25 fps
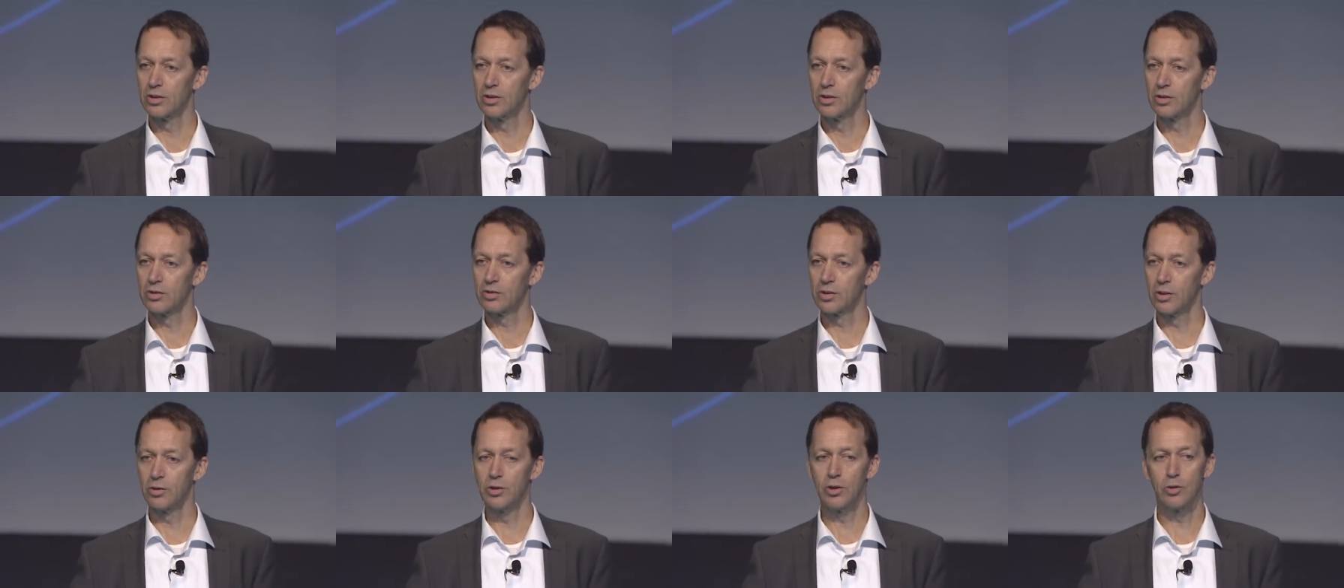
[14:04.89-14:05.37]

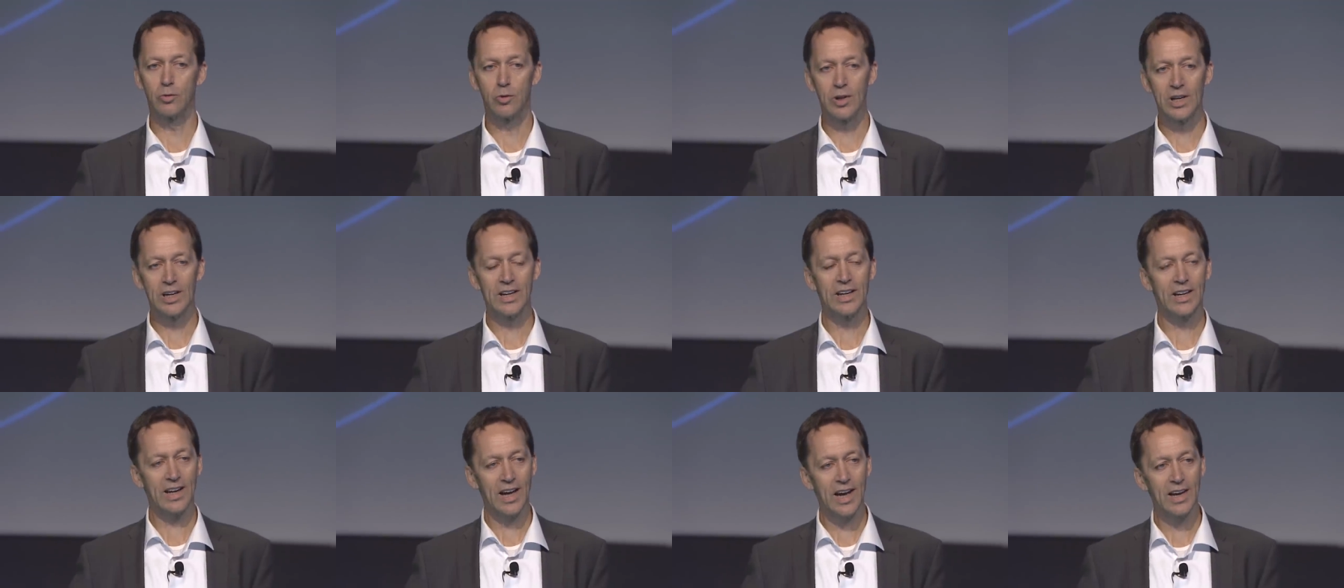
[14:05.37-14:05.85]
So you
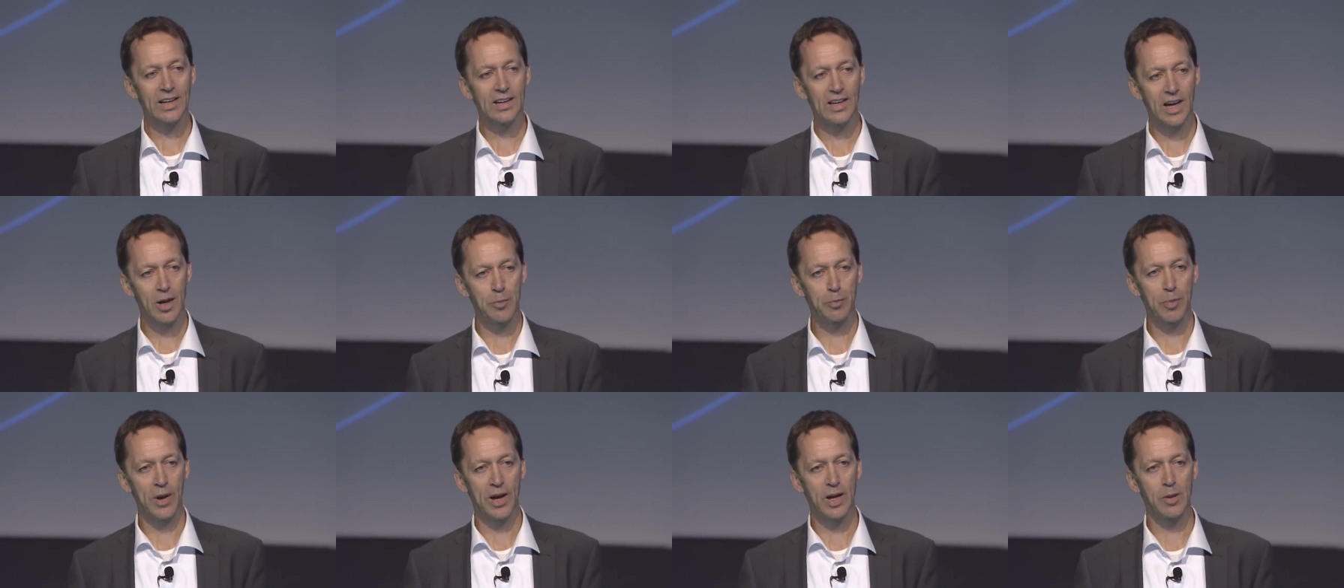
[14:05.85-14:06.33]
really can
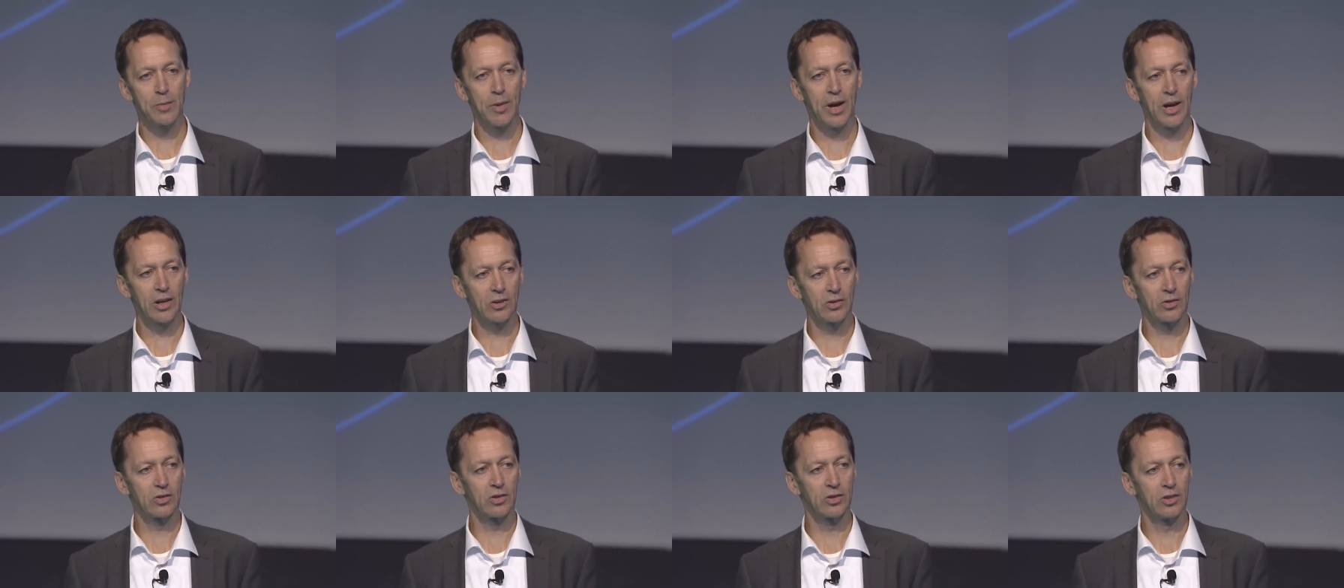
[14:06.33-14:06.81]
get
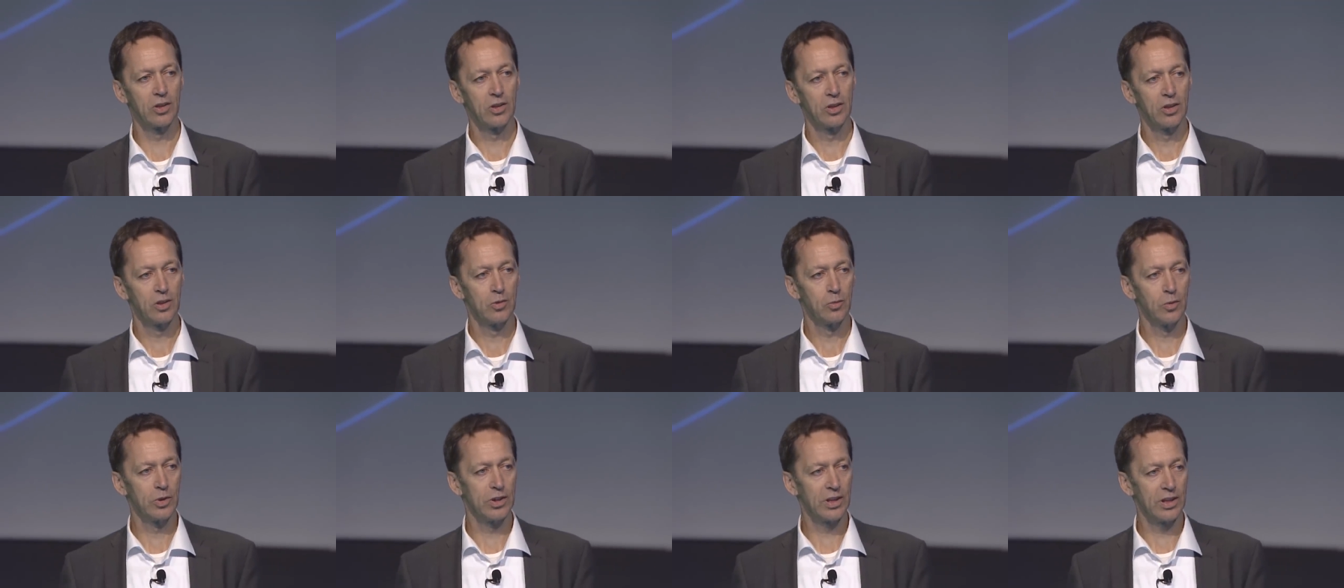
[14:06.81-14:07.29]
paybacks
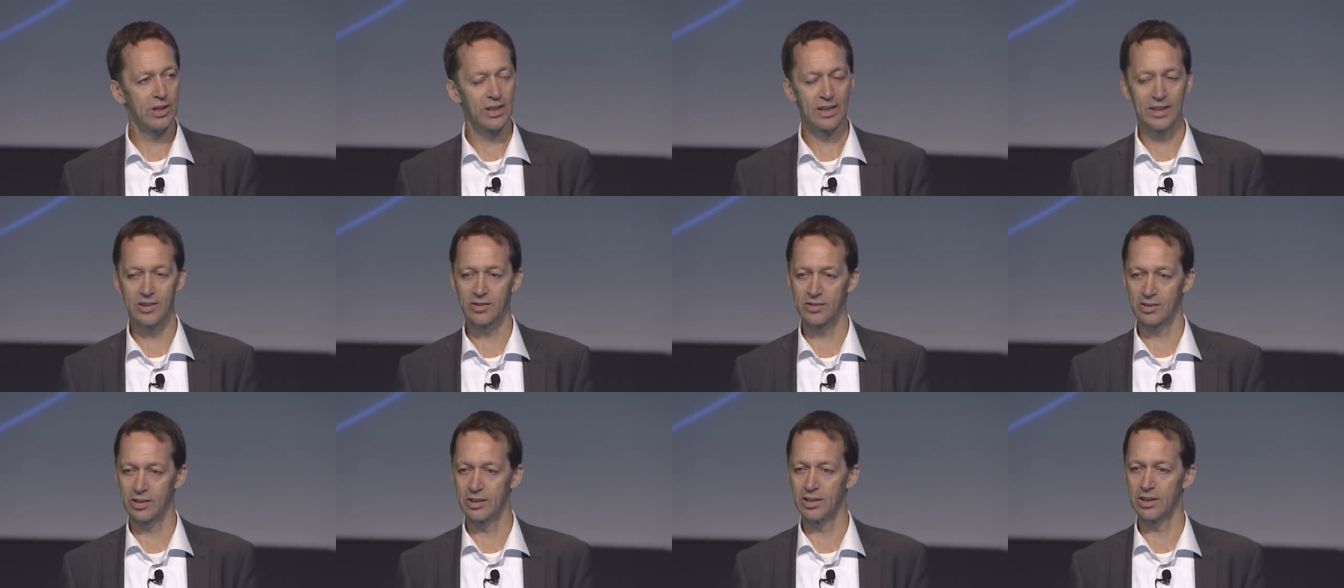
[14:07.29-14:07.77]
within
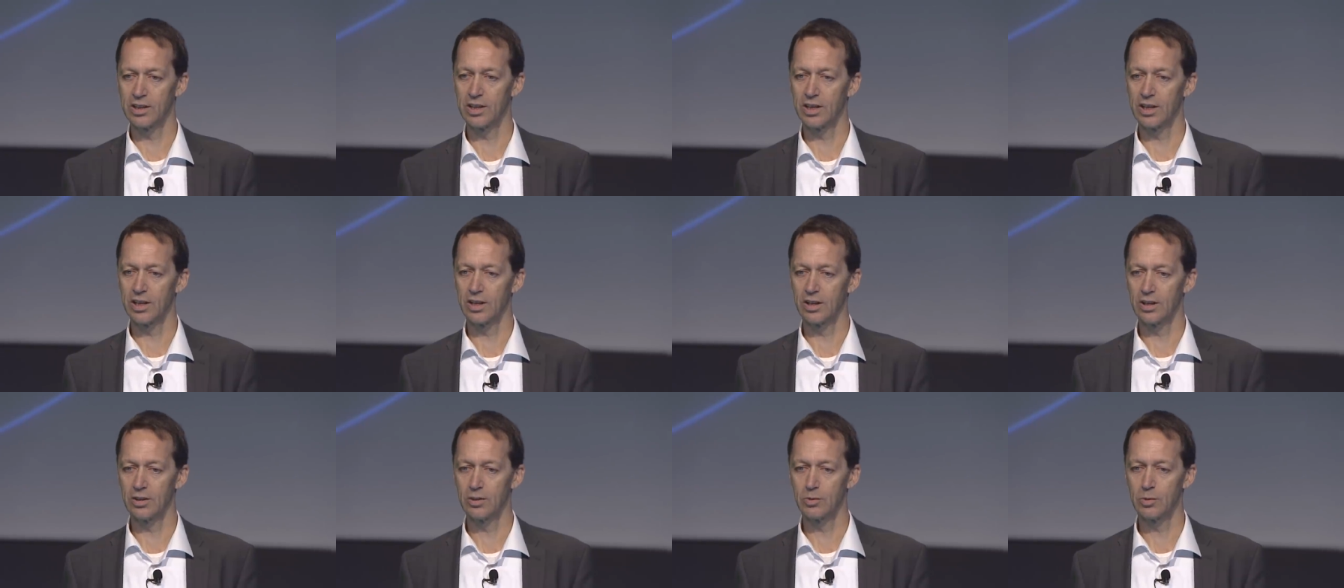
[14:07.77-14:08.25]
less than a
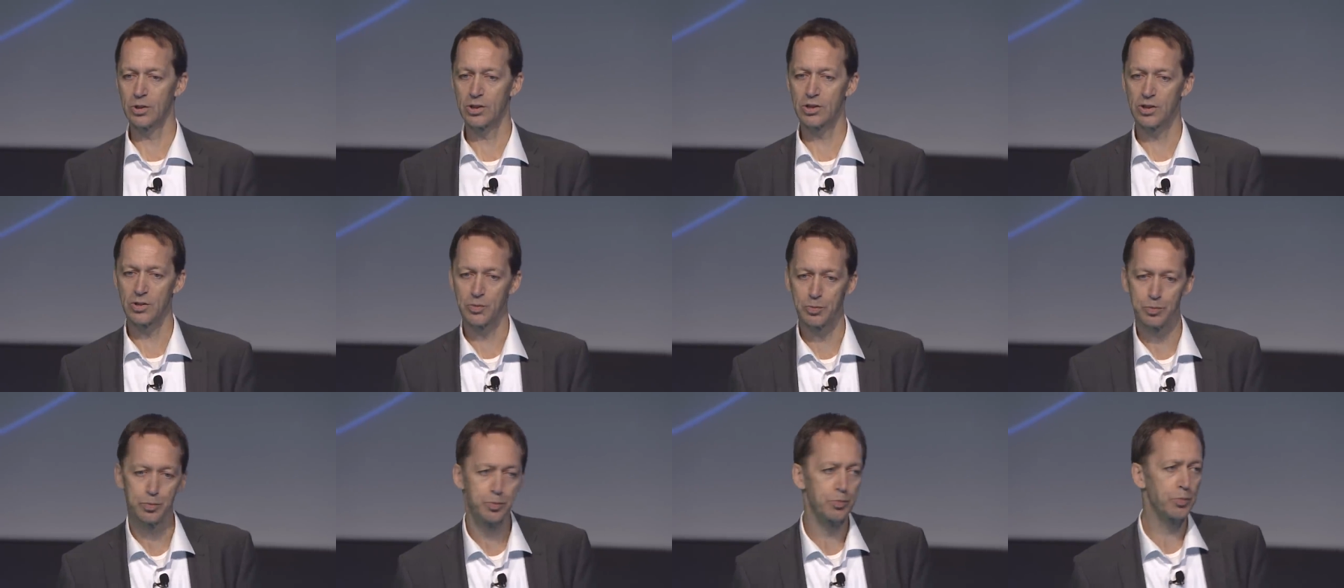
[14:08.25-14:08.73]
year, which
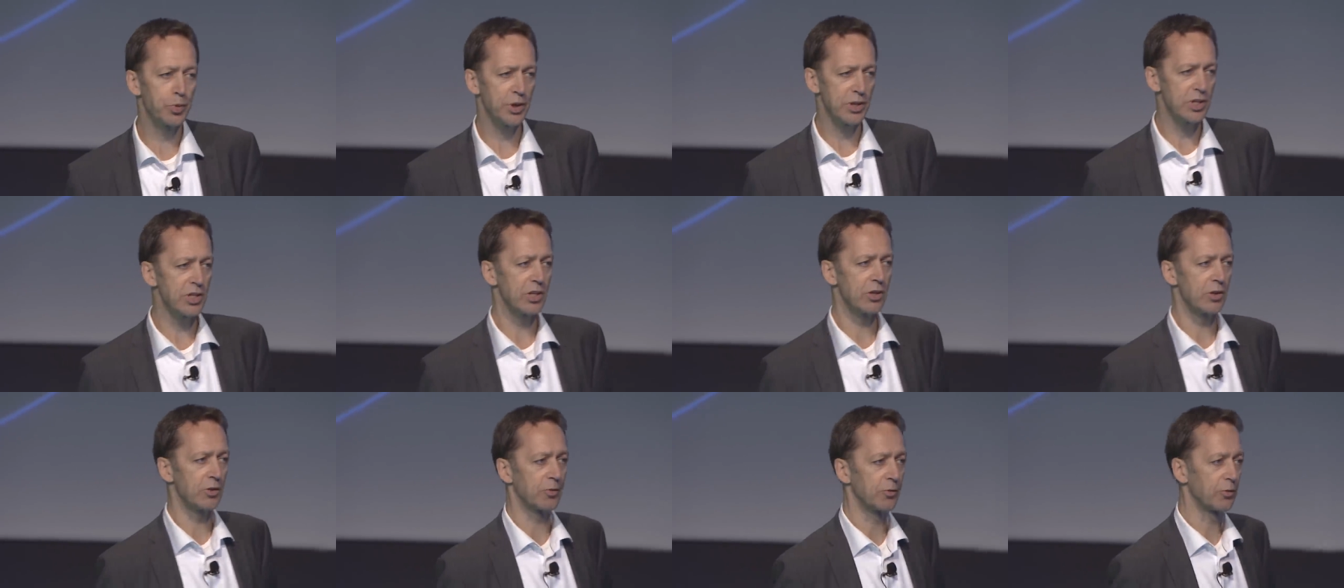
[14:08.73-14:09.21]
is
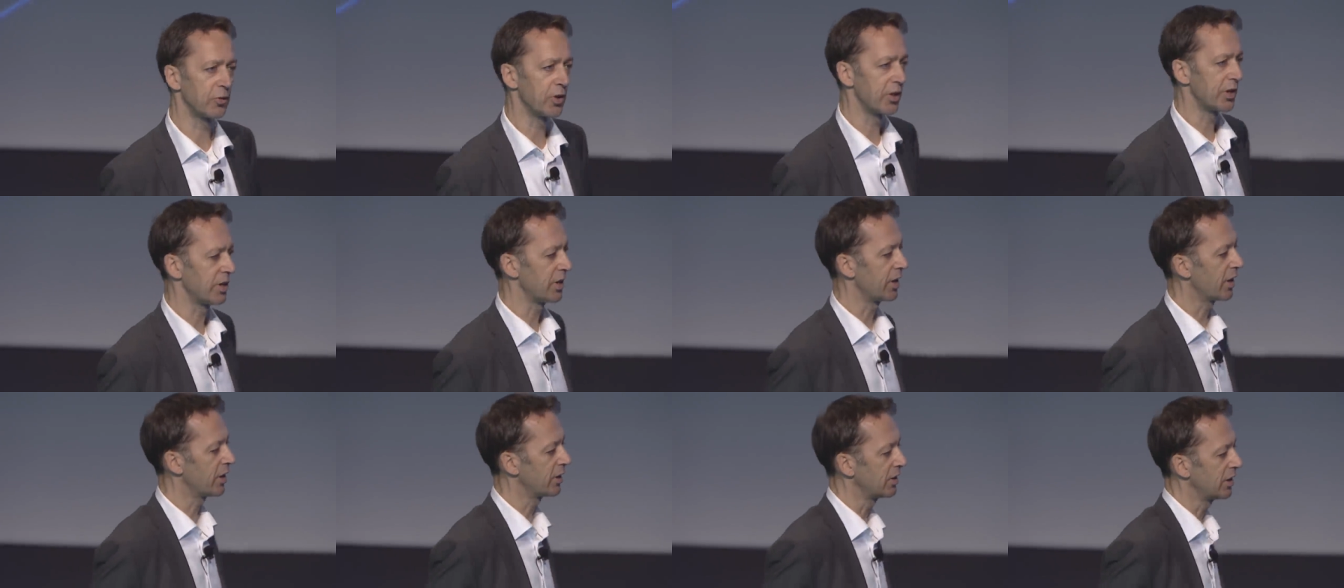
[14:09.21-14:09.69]
pretty good for
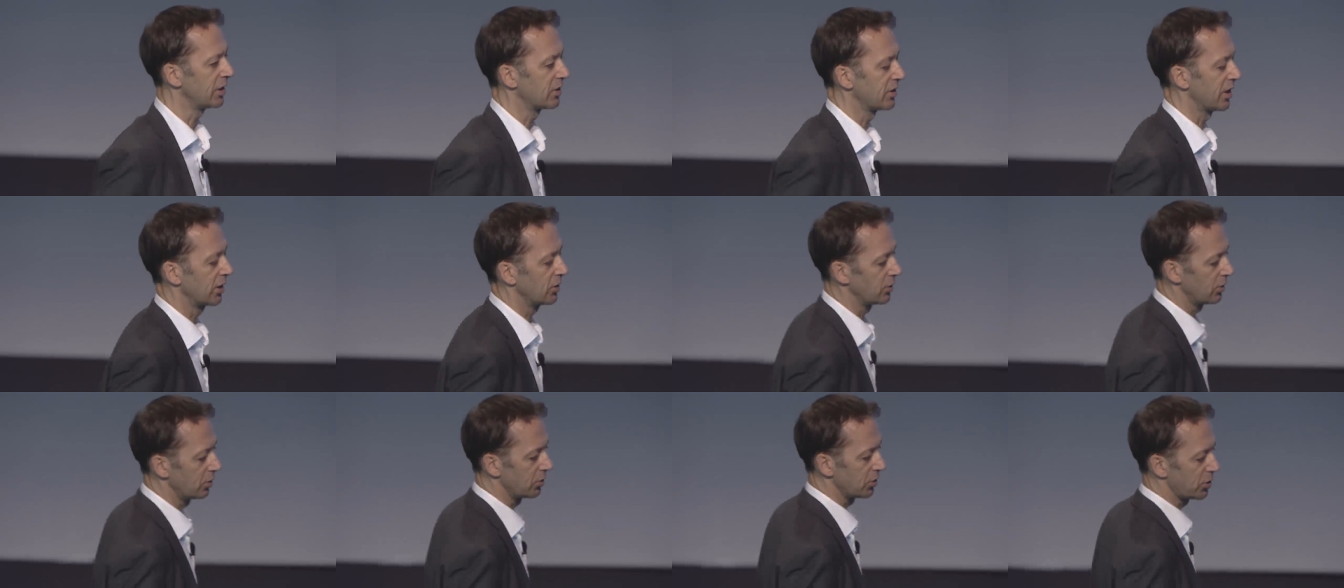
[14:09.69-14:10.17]
any
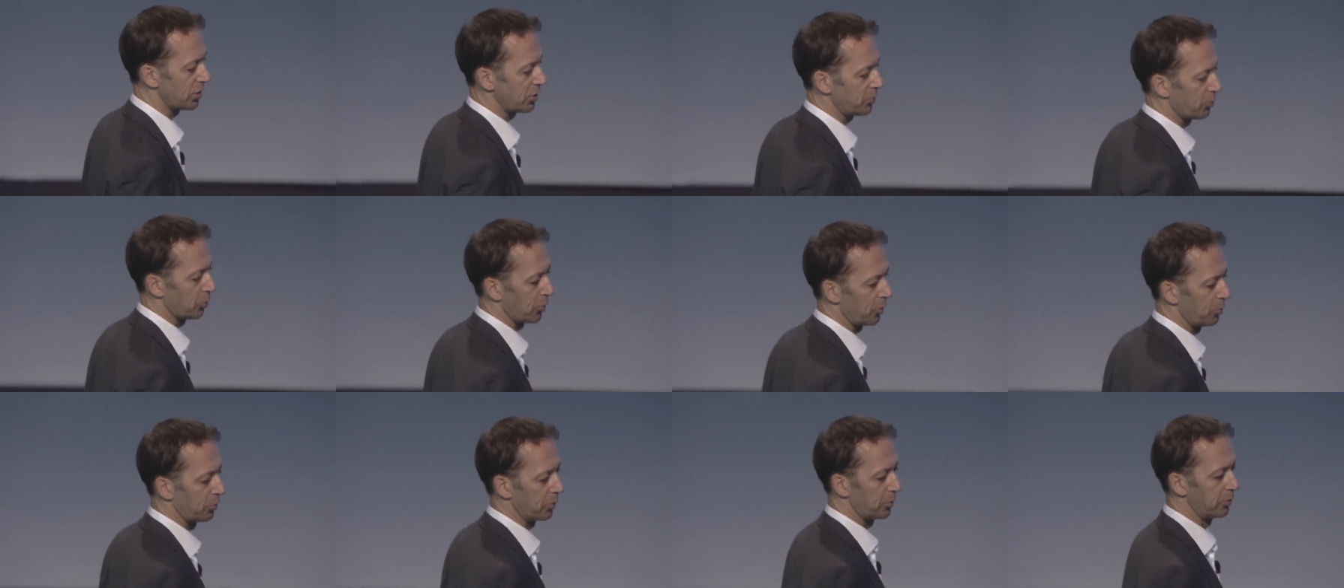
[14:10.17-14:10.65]
technology
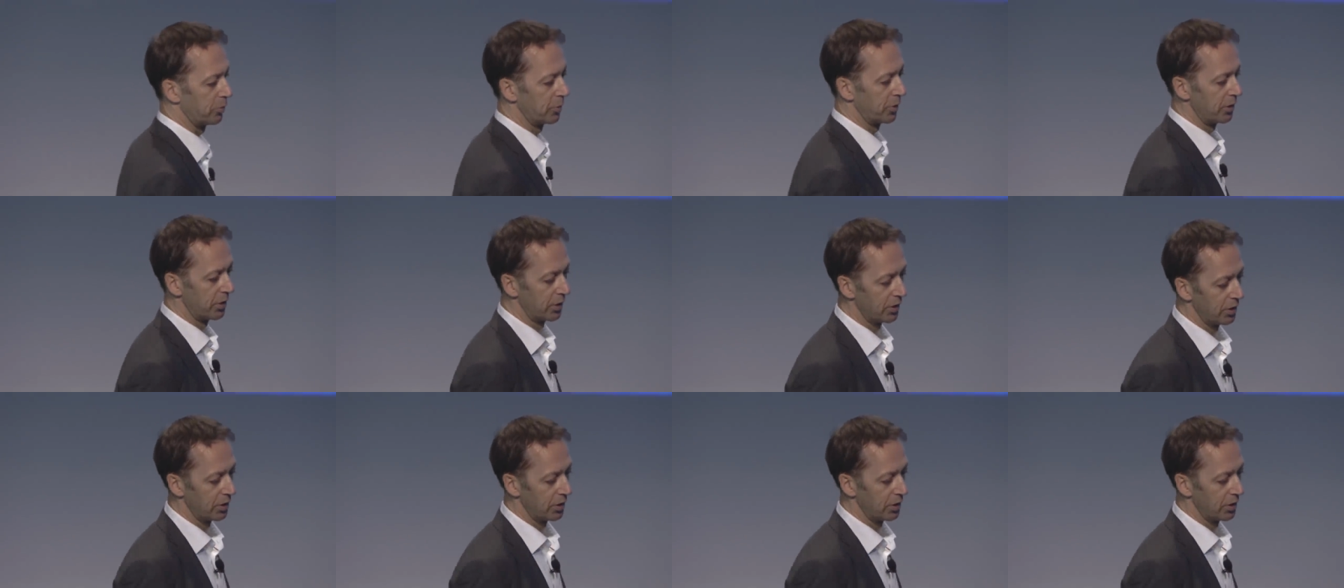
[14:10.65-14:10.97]
problem,